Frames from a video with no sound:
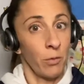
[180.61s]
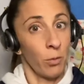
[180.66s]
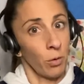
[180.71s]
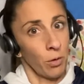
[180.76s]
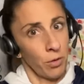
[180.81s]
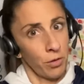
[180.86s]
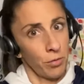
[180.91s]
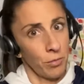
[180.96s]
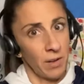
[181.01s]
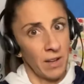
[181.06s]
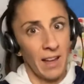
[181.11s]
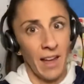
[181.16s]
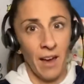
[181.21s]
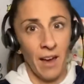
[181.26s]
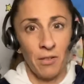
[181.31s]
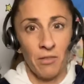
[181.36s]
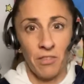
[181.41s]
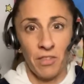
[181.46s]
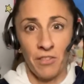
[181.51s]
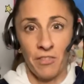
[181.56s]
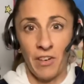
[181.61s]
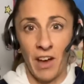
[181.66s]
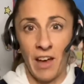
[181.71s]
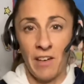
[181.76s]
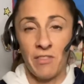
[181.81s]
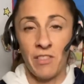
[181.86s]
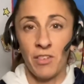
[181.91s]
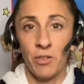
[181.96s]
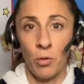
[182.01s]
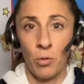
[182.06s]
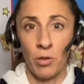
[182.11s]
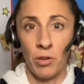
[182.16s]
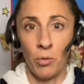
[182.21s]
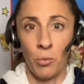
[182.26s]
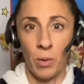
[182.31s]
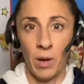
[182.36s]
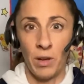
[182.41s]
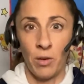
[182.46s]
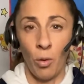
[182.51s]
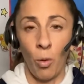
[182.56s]
or 3 out 5 is going to
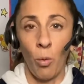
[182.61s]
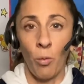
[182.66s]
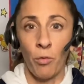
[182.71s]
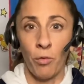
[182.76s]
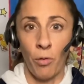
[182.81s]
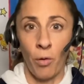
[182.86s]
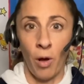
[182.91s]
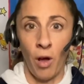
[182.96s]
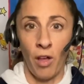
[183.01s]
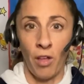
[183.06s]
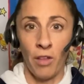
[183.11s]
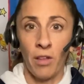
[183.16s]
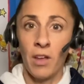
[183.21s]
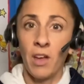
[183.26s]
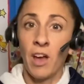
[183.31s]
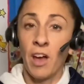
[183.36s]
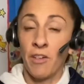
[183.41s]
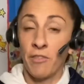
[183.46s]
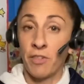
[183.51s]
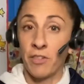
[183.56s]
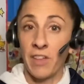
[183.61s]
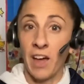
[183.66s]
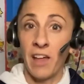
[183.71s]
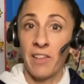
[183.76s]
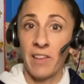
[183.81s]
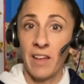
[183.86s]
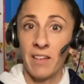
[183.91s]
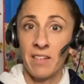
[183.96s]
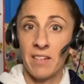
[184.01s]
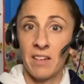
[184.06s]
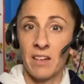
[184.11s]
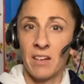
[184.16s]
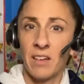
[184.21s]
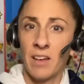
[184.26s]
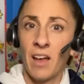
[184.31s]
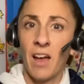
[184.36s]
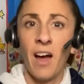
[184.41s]
win overall for that lesson.